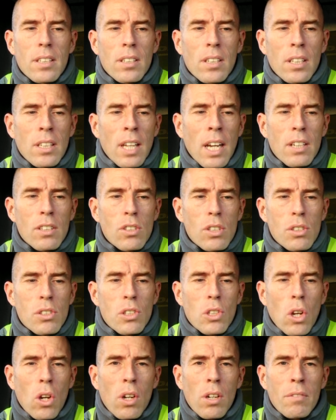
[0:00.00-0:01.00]
they had just
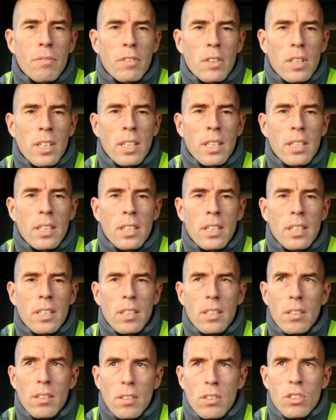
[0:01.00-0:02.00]
started
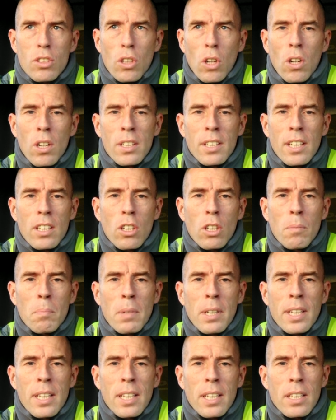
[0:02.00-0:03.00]
that
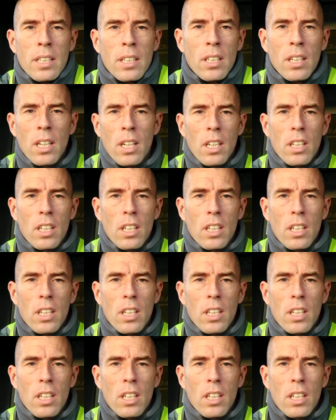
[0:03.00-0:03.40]
company and